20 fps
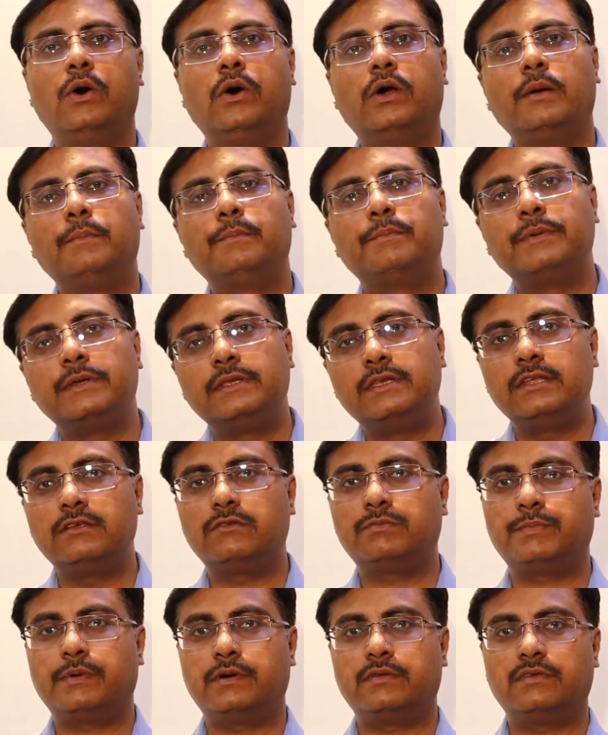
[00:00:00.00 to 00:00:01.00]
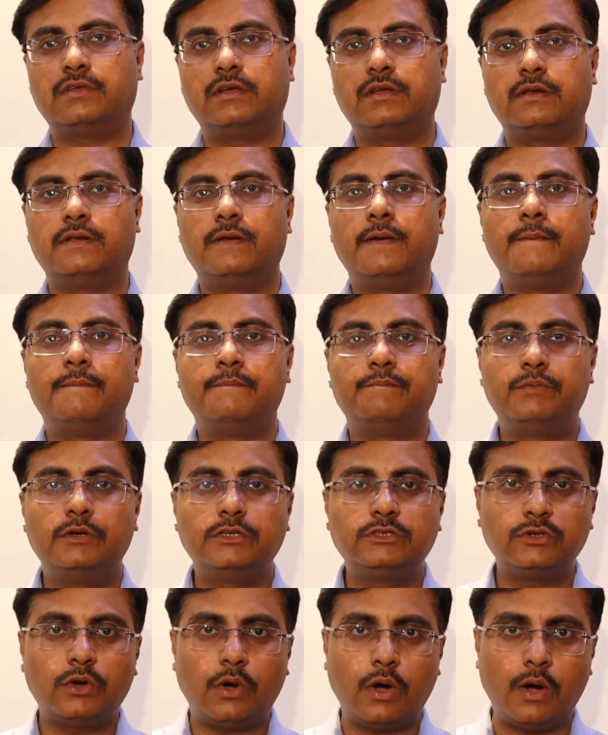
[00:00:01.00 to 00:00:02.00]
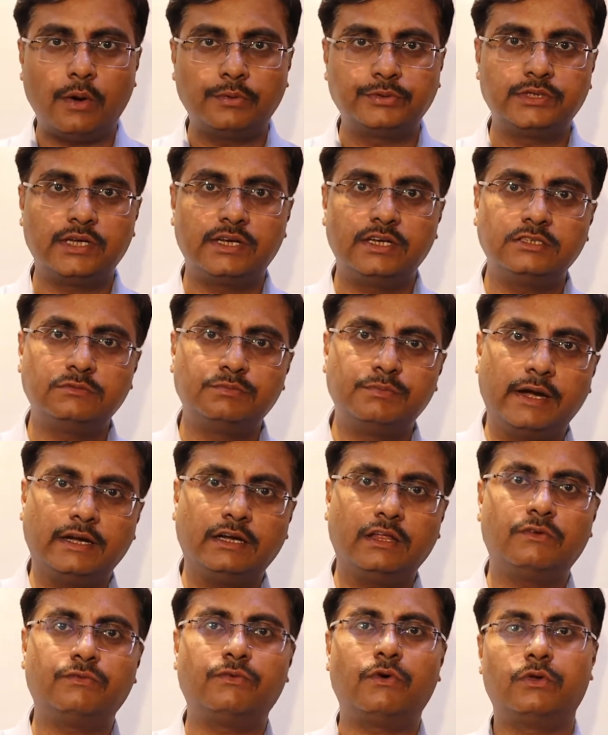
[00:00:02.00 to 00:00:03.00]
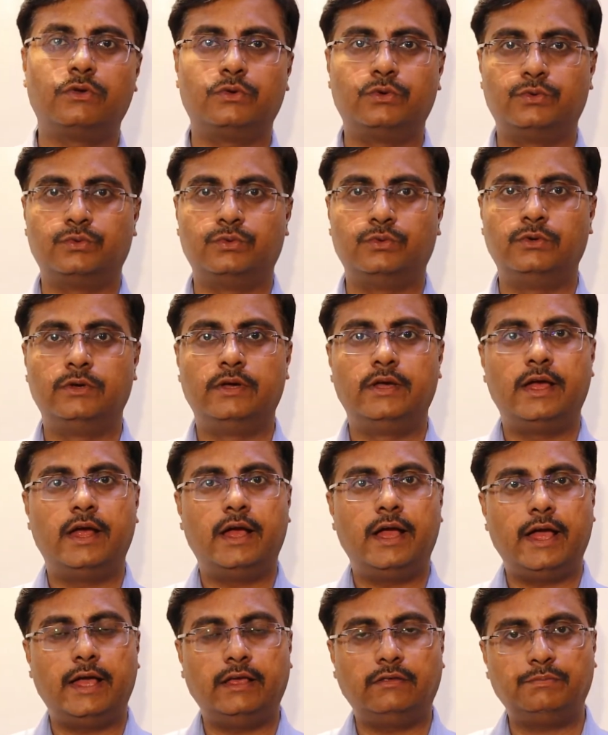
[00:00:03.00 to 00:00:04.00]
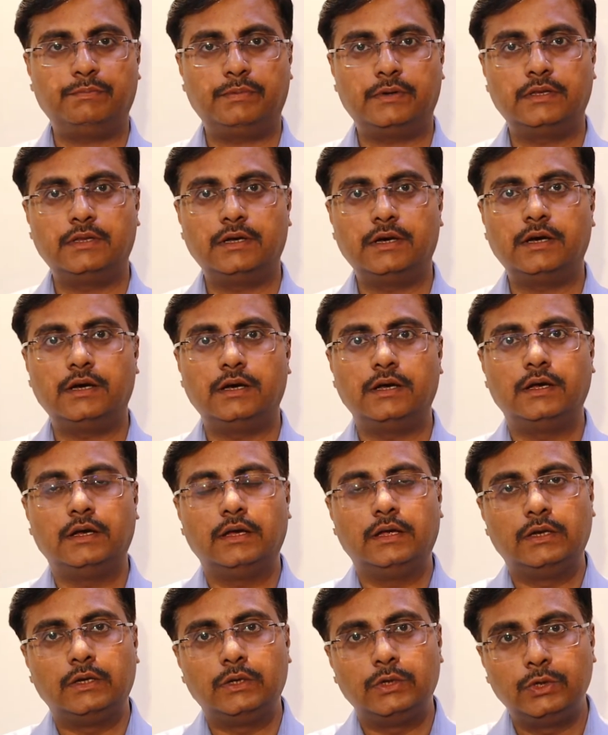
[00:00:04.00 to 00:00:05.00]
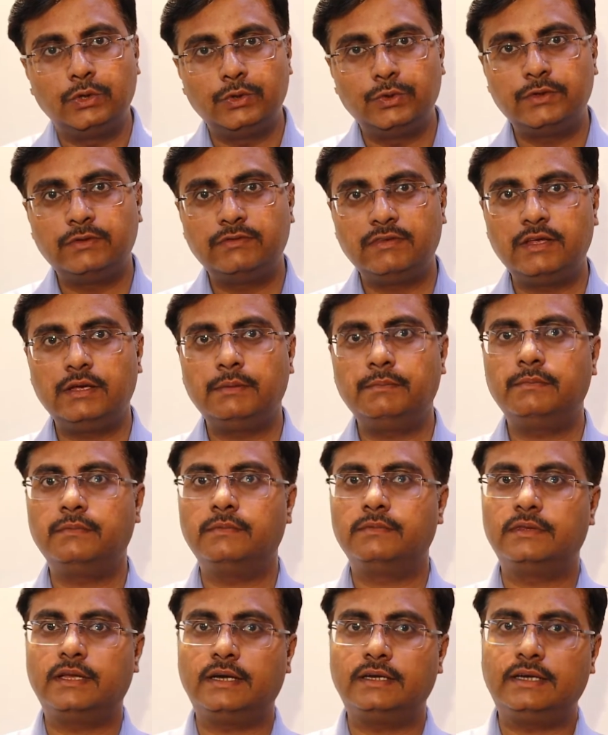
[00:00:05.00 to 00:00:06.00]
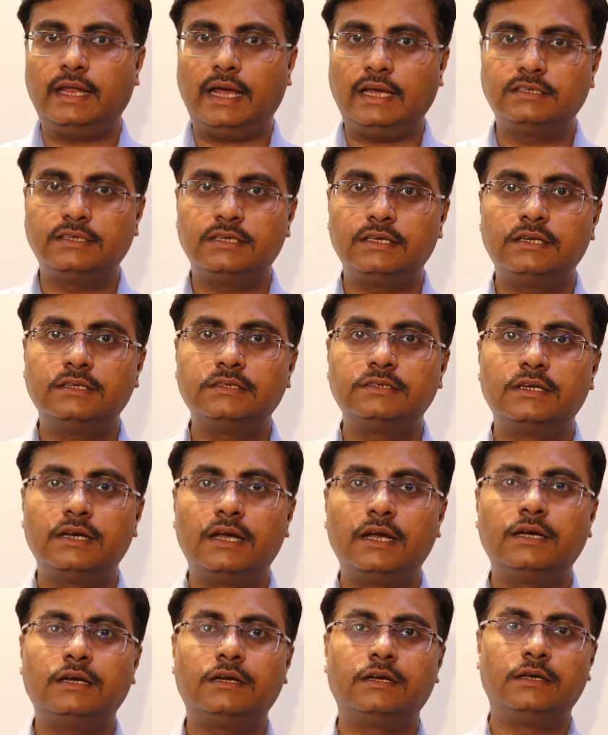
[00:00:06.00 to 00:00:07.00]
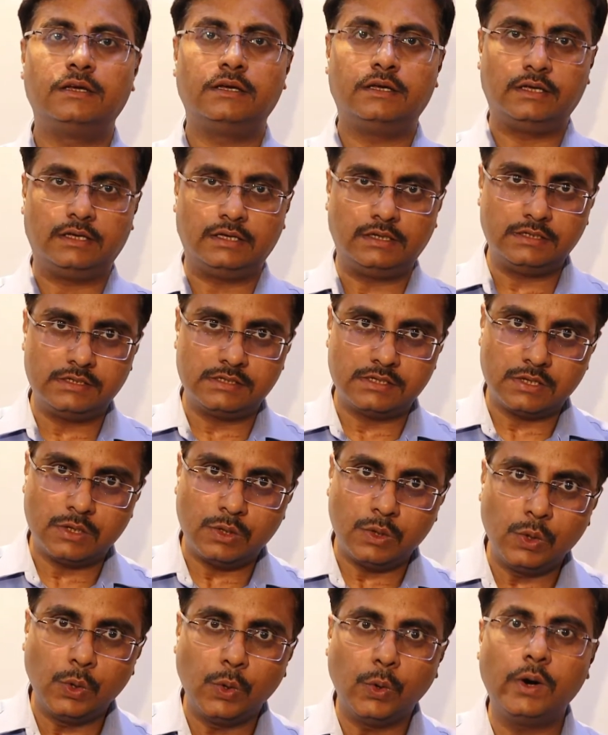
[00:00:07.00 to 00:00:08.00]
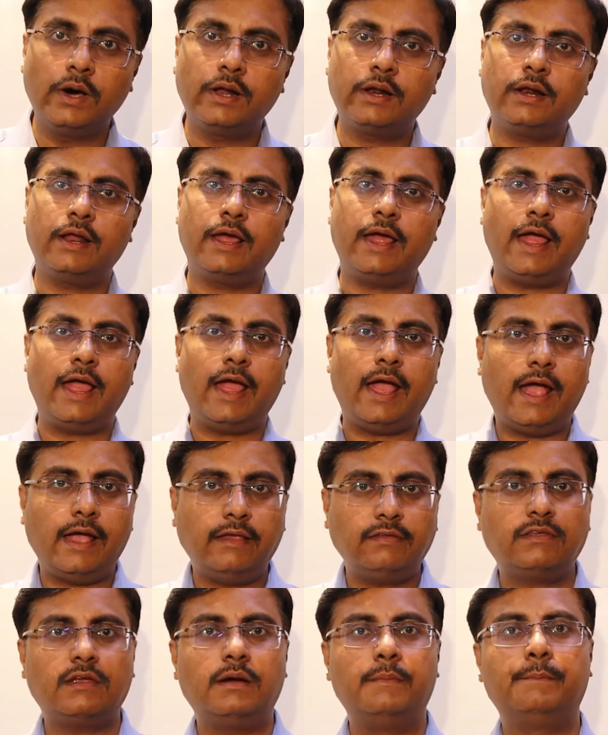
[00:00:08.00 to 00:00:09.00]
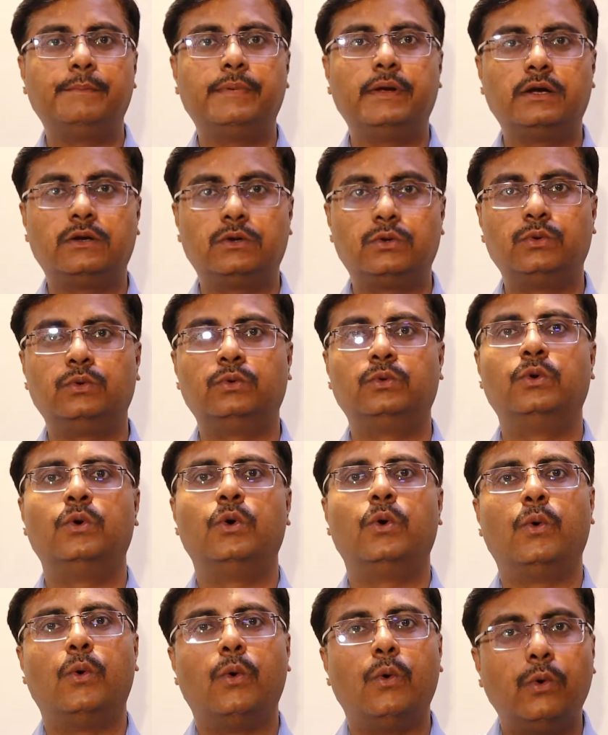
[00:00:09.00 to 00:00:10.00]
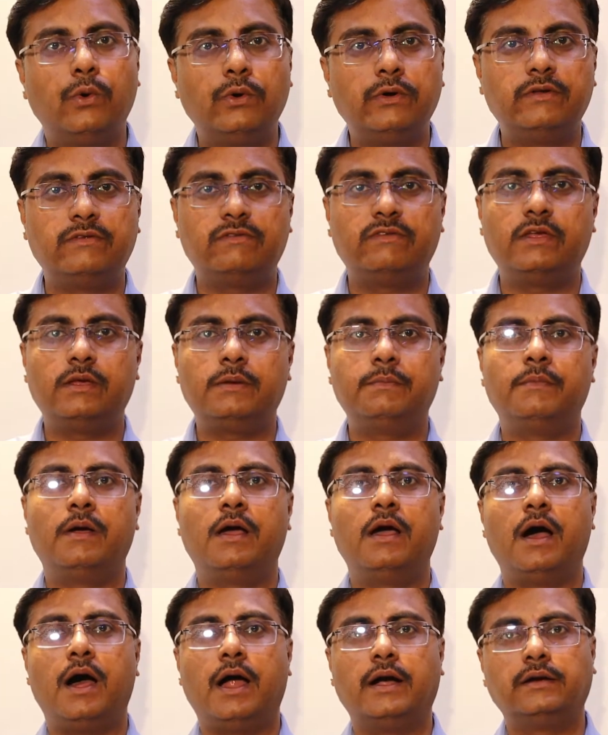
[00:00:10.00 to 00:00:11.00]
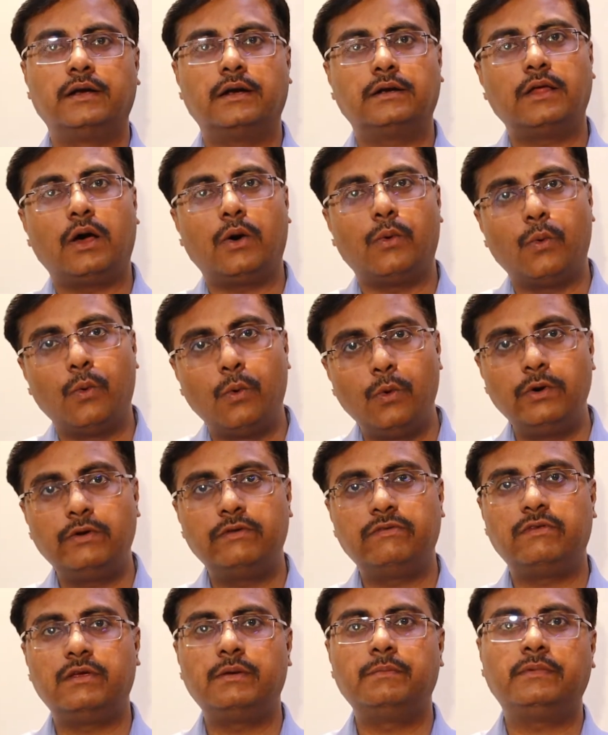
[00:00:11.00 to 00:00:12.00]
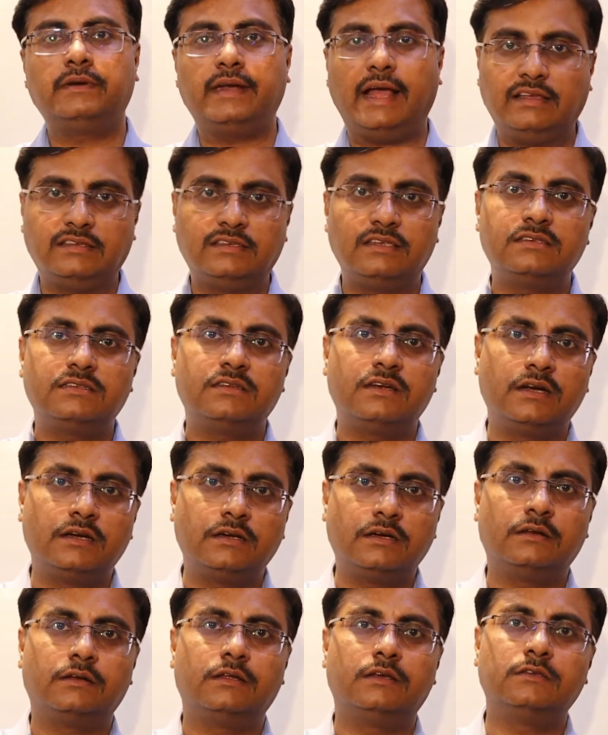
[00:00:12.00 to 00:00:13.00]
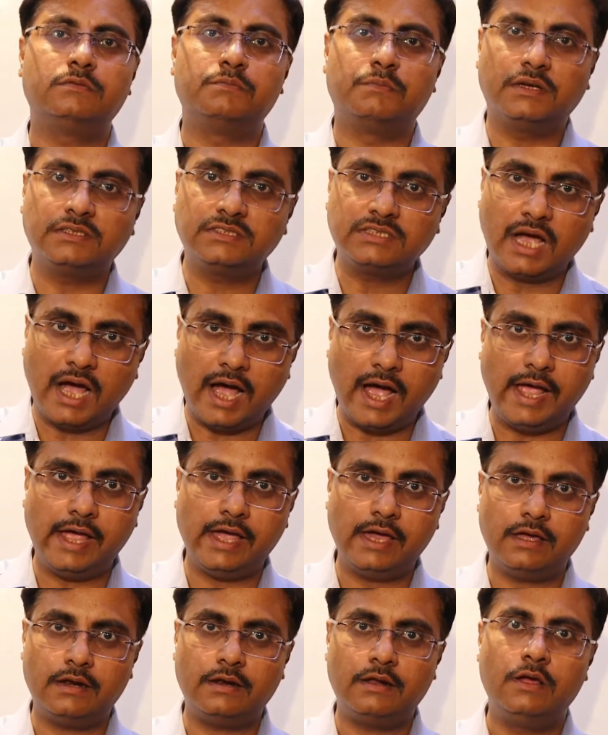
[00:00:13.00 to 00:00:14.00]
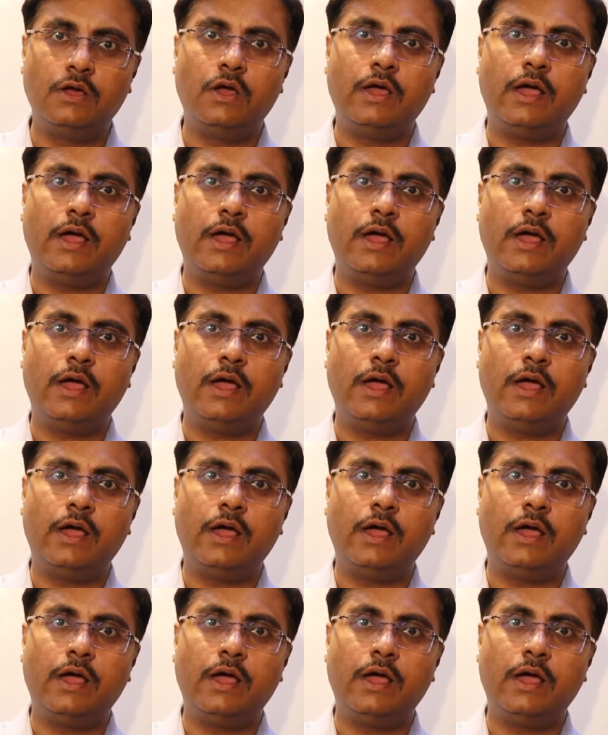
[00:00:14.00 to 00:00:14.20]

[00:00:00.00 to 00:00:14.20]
or a business person, which option is better for you? As per the new regime, the taxes rate is lower as compared to old regime. Under the old regime, taxes rate is much higher,